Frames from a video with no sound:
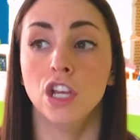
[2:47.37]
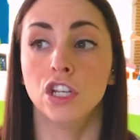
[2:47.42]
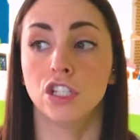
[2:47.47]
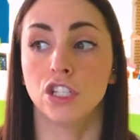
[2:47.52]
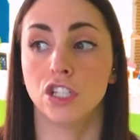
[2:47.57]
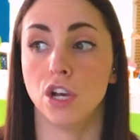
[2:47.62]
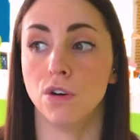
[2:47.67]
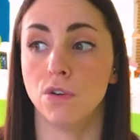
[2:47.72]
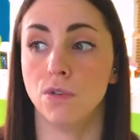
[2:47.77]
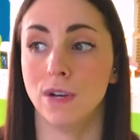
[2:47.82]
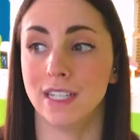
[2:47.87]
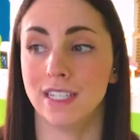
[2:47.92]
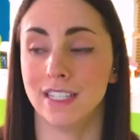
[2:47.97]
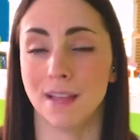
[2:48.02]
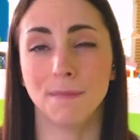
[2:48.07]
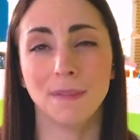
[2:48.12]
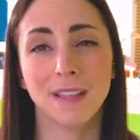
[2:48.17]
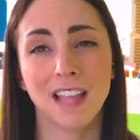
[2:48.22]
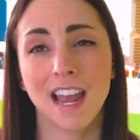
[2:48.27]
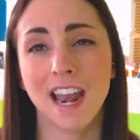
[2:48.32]
So
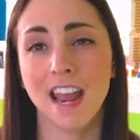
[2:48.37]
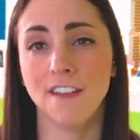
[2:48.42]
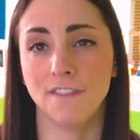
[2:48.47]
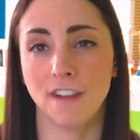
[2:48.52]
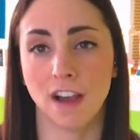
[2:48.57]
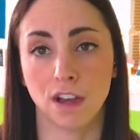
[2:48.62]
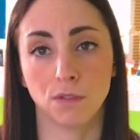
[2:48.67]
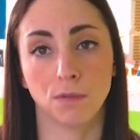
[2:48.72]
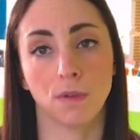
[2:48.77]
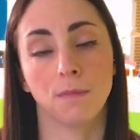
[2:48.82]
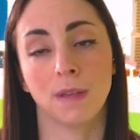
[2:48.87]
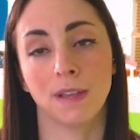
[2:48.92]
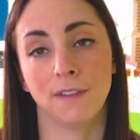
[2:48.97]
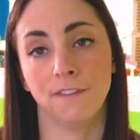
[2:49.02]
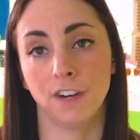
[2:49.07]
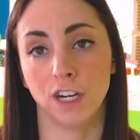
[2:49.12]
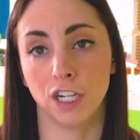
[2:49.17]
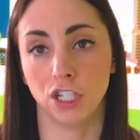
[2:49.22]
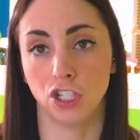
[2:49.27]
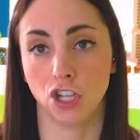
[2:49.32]
something that I found when we
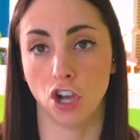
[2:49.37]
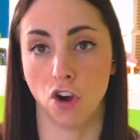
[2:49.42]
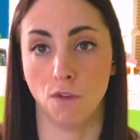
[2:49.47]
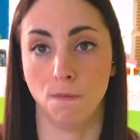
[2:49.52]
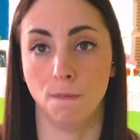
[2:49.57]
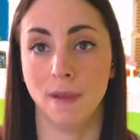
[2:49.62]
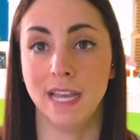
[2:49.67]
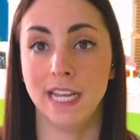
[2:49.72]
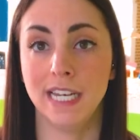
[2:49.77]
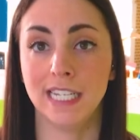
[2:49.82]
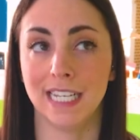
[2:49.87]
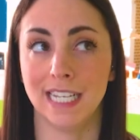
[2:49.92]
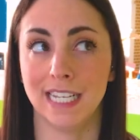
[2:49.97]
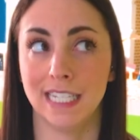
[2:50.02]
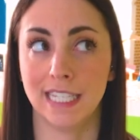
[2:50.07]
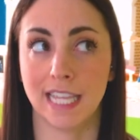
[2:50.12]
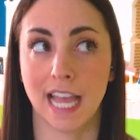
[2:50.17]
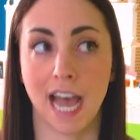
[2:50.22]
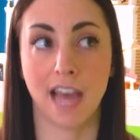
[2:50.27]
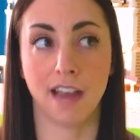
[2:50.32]
first opened
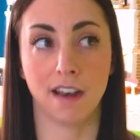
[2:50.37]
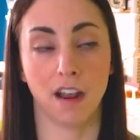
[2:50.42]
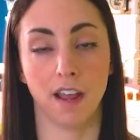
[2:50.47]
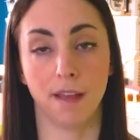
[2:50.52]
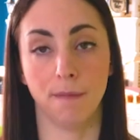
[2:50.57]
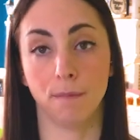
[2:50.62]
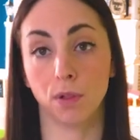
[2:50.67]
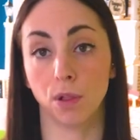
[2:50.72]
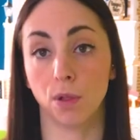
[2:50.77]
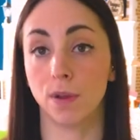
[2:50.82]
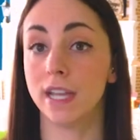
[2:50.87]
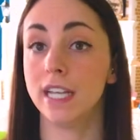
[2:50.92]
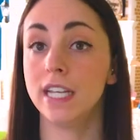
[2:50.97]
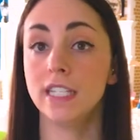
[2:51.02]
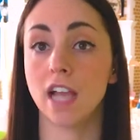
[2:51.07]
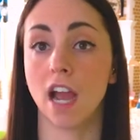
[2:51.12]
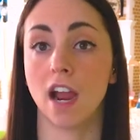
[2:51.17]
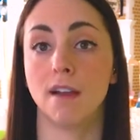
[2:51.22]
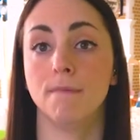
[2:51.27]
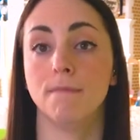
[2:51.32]
is that
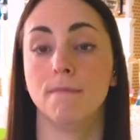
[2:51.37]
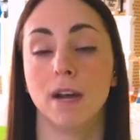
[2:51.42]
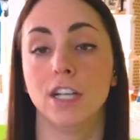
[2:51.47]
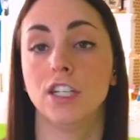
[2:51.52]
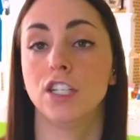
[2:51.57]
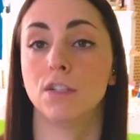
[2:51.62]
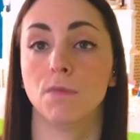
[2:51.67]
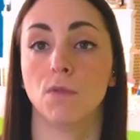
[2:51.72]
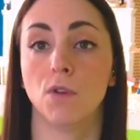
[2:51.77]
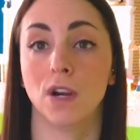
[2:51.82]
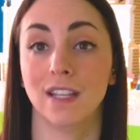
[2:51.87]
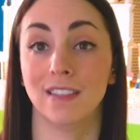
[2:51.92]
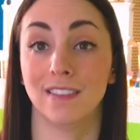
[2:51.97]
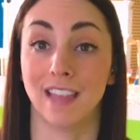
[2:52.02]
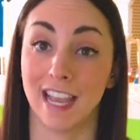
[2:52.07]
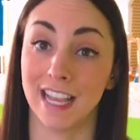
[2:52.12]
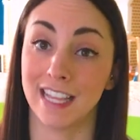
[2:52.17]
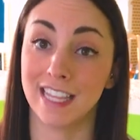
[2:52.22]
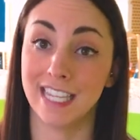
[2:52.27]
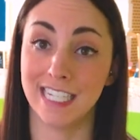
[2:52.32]
employees are much more
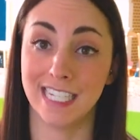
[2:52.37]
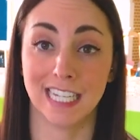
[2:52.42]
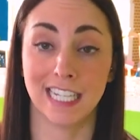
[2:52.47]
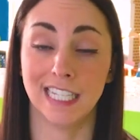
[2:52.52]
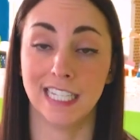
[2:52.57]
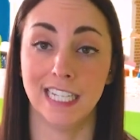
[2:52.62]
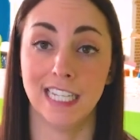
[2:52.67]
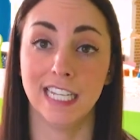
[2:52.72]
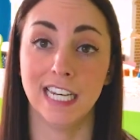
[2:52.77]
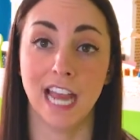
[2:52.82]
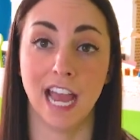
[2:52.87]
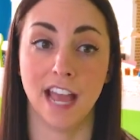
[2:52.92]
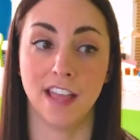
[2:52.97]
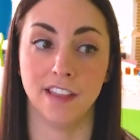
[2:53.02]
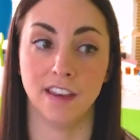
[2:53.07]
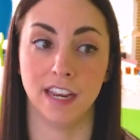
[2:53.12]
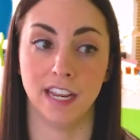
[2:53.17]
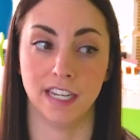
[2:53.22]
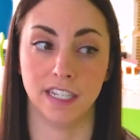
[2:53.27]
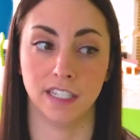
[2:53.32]
likely to clean,
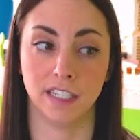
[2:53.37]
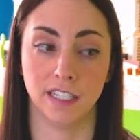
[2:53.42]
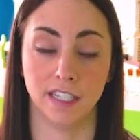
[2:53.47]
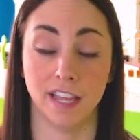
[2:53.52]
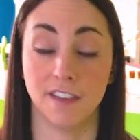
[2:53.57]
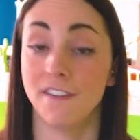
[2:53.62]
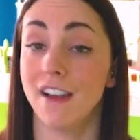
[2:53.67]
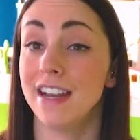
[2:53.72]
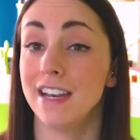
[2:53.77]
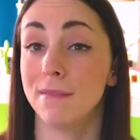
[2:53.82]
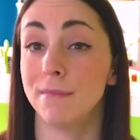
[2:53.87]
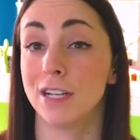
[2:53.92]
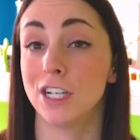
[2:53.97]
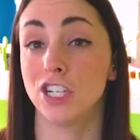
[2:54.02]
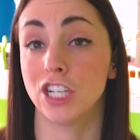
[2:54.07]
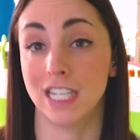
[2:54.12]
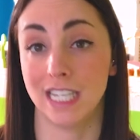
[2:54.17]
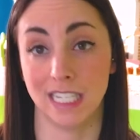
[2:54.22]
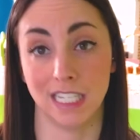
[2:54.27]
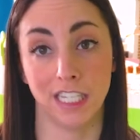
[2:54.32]
and they find it
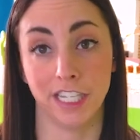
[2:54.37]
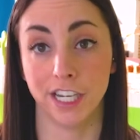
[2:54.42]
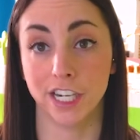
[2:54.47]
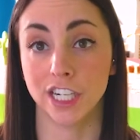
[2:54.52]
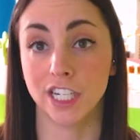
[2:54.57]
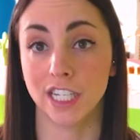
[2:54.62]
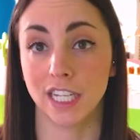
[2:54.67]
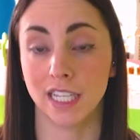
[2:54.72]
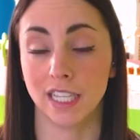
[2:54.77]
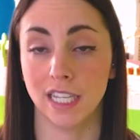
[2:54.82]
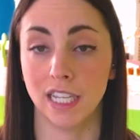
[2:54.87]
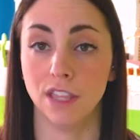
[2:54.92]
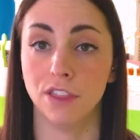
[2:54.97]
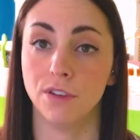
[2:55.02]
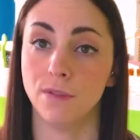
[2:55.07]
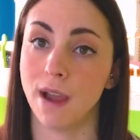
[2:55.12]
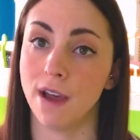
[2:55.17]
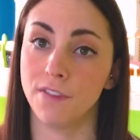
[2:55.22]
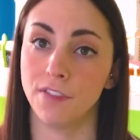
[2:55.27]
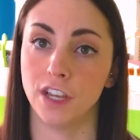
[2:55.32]
much easier to clean
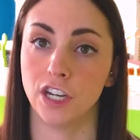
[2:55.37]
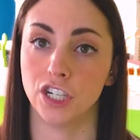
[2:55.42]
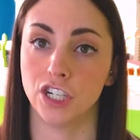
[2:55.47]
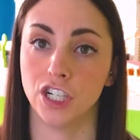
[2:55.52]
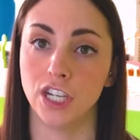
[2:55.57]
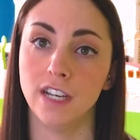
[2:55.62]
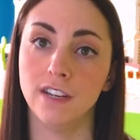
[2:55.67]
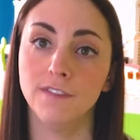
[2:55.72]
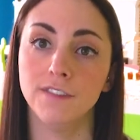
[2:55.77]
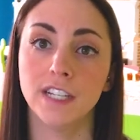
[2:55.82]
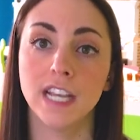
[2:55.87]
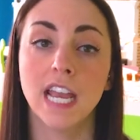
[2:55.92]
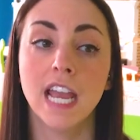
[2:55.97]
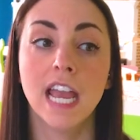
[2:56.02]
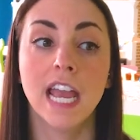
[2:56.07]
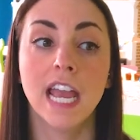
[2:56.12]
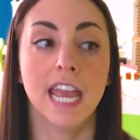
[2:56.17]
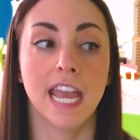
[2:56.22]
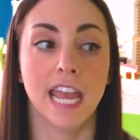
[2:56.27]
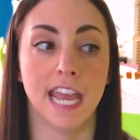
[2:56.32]
throughout their shift
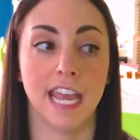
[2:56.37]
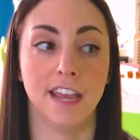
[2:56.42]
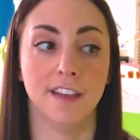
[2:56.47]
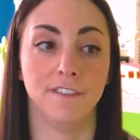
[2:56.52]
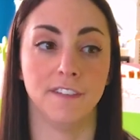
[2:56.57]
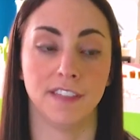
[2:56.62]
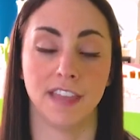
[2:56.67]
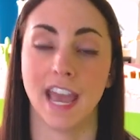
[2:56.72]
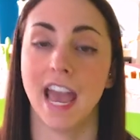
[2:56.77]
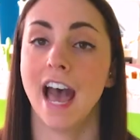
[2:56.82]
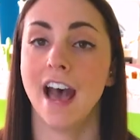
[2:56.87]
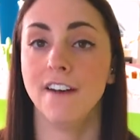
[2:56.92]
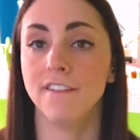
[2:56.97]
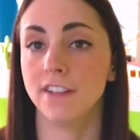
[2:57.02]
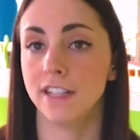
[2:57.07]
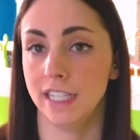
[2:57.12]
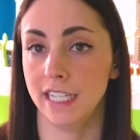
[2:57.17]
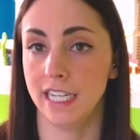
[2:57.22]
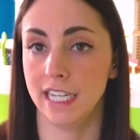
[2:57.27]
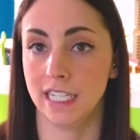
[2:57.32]
if they
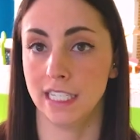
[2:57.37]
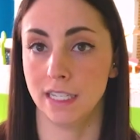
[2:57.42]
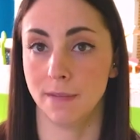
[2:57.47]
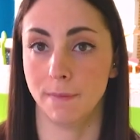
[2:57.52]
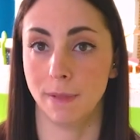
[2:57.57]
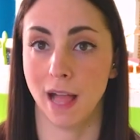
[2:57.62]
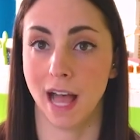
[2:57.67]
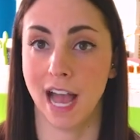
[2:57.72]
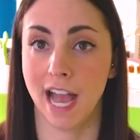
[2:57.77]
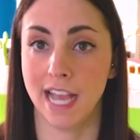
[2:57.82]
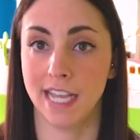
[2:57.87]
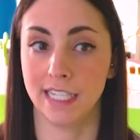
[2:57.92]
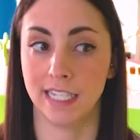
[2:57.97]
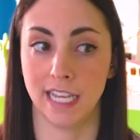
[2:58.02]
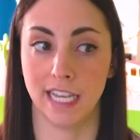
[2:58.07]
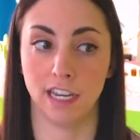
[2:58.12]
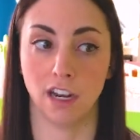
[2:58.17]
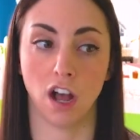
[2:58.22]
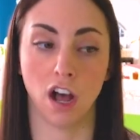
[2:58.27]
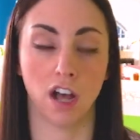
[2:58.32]
have cleaning supplies
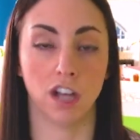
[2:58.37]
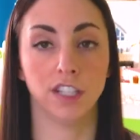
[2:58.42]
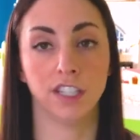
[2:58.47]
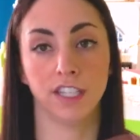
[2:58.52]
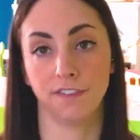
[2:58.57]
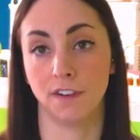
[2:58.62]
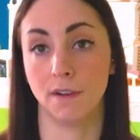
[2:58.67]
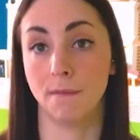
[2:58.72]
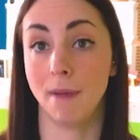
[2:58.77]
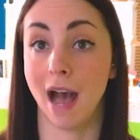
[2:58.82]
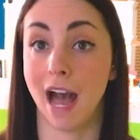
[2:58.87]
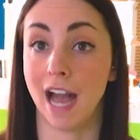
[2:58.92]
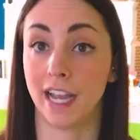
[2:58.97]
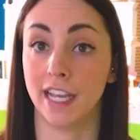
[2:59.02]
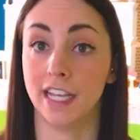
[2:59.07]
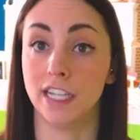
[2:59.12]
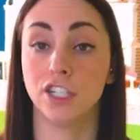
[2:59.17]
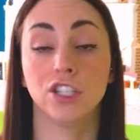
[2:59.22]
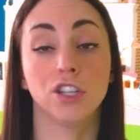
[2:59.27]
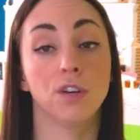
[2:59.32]
in all different
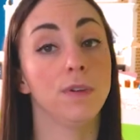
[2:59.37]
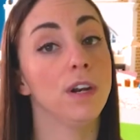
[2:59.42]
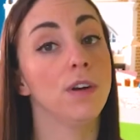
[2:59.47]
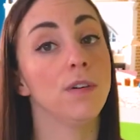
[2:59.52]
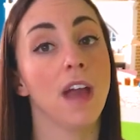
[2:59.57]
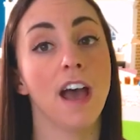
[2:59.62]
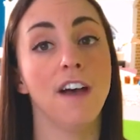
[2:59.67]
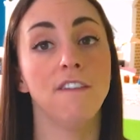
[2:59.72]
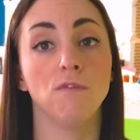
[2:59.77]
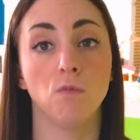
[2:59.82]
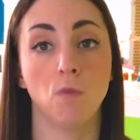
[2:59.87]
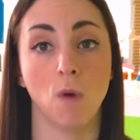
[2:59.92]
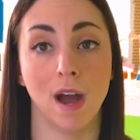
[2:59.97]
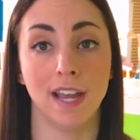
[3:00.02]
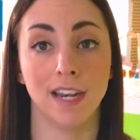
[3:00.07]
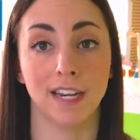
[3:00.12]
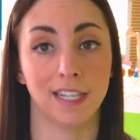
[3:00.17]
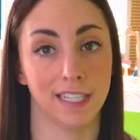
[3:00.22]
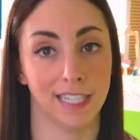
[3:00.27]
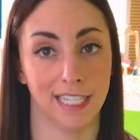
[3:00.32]
pockets. So we don't have
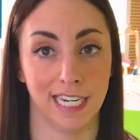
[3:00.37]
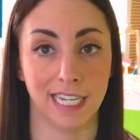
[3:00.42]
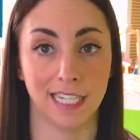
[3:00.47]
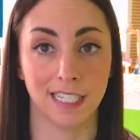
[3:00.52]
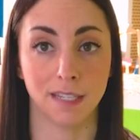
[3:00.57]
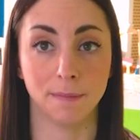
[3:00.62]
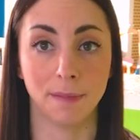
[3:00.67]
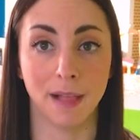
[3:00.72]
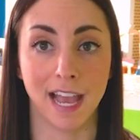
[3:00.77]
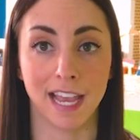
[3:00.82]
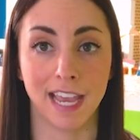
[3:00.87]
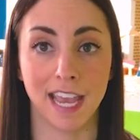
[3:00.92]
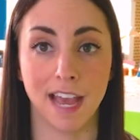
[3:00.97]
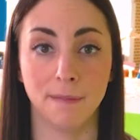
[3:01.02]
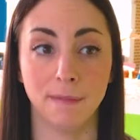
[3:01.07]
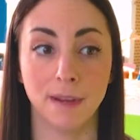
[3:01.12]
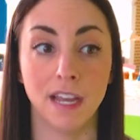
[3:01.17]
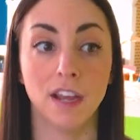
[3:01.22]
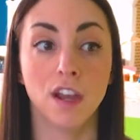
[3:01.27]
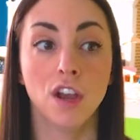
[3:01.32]
one cleaning supply
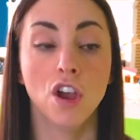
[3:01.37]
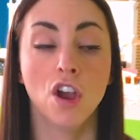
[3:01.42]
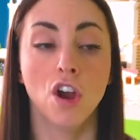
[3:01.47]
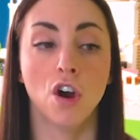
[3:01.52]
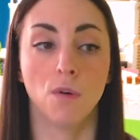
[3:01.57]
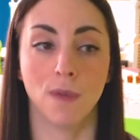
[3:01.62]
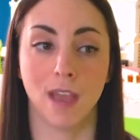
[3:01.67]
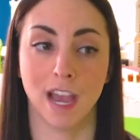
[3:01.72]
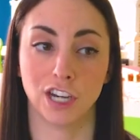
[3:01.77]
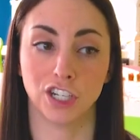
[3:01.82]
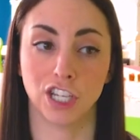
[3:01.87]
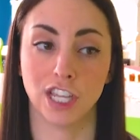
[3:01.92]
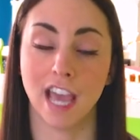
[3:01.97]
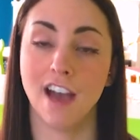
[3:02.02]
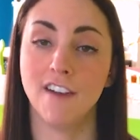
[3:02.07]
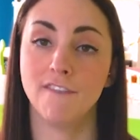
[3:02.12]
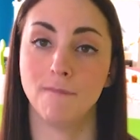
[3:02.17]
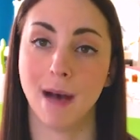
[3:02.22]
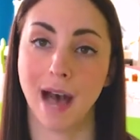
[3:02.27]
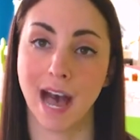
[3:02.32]
cabinet. We actually
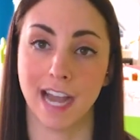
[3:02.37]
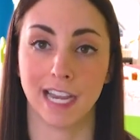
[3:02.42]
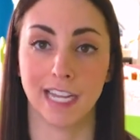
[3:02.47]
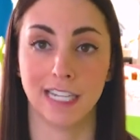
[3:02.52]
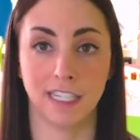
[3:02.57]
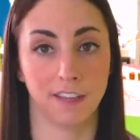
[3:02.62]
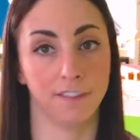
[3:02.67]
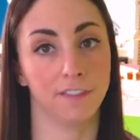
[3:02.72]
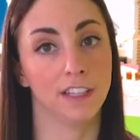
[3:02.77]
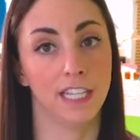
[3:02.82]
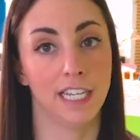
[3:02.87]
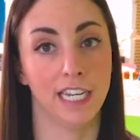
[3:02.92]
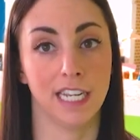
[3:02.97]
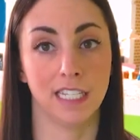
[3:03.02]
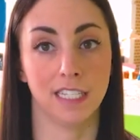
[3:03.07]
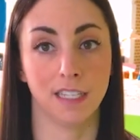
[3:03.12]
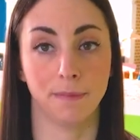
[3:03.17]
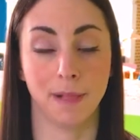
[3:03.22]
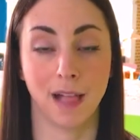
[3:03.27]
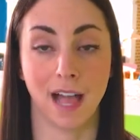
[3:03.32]
have pockets of
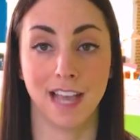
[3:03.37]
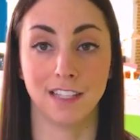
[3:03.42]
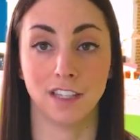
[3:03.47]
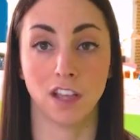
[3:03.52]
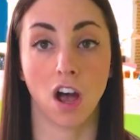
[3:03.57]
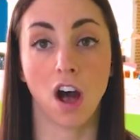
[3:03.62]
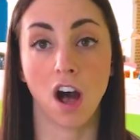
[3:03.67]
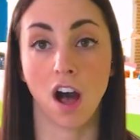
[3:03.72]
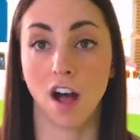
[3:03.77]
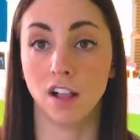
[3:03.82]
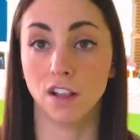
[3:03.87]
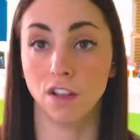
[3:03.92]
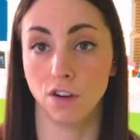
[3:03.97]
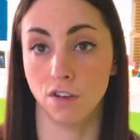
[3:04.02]
cleaning supplies all